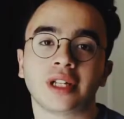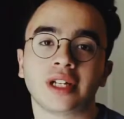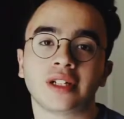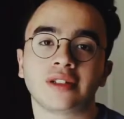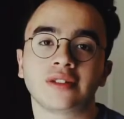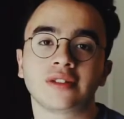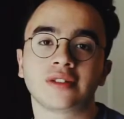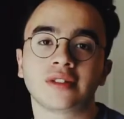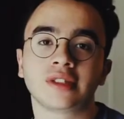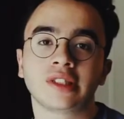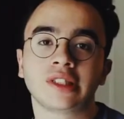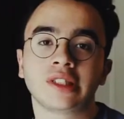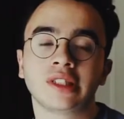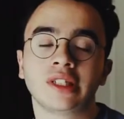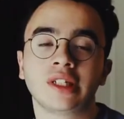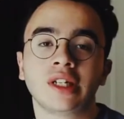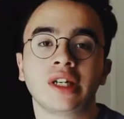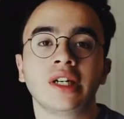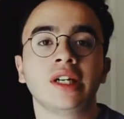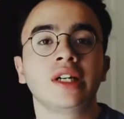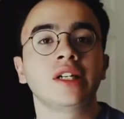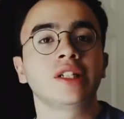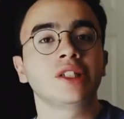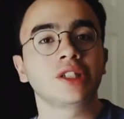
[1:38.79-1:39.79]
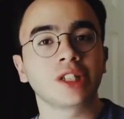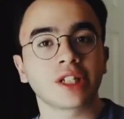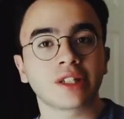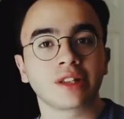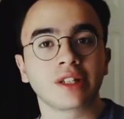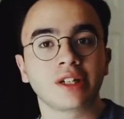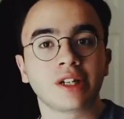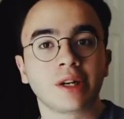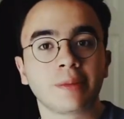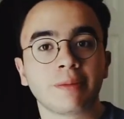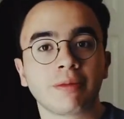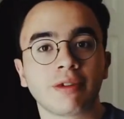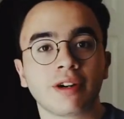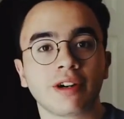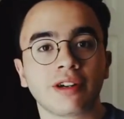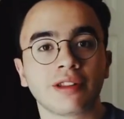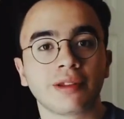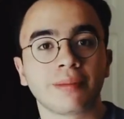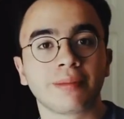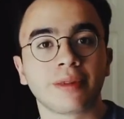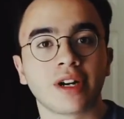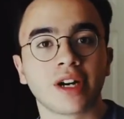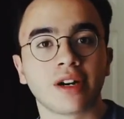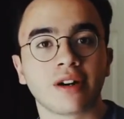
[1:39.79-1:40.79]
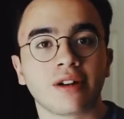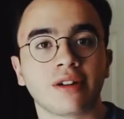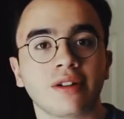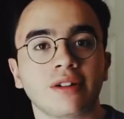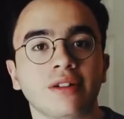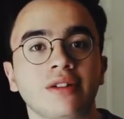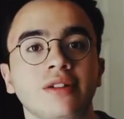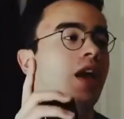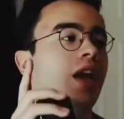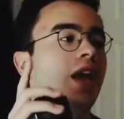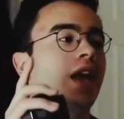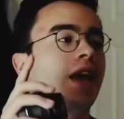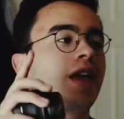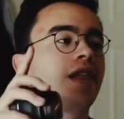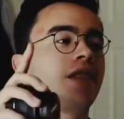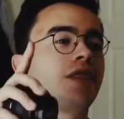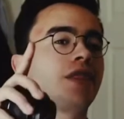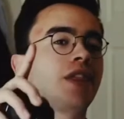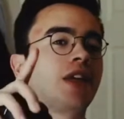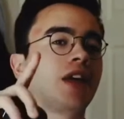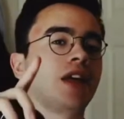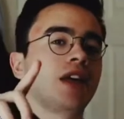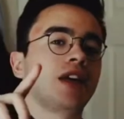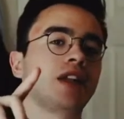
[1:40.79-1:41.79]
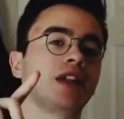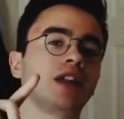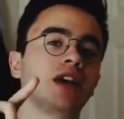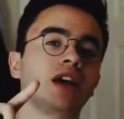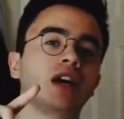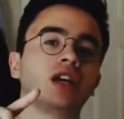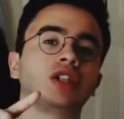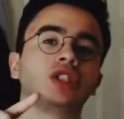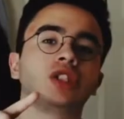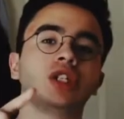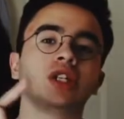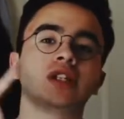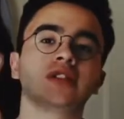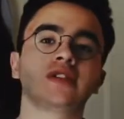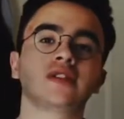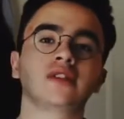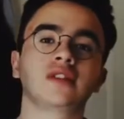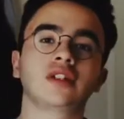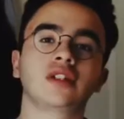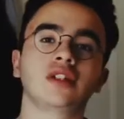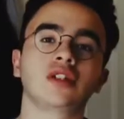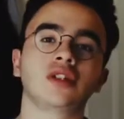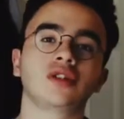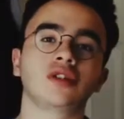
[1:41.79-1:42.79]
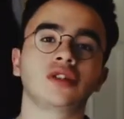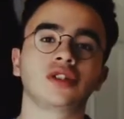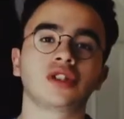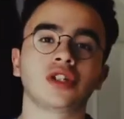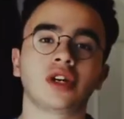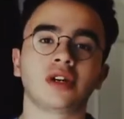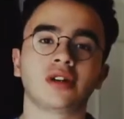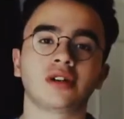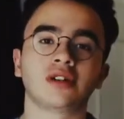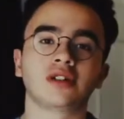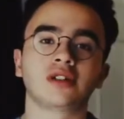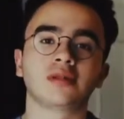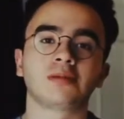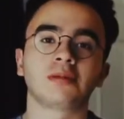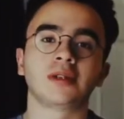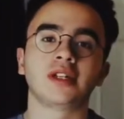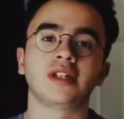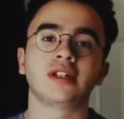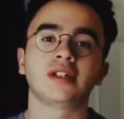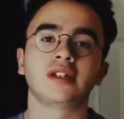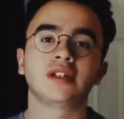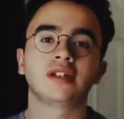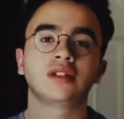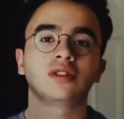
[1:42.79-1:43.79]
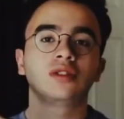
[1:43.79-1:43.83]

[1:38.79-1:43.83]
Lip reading: lens, check the number on the barrel and then adjust your shutter speed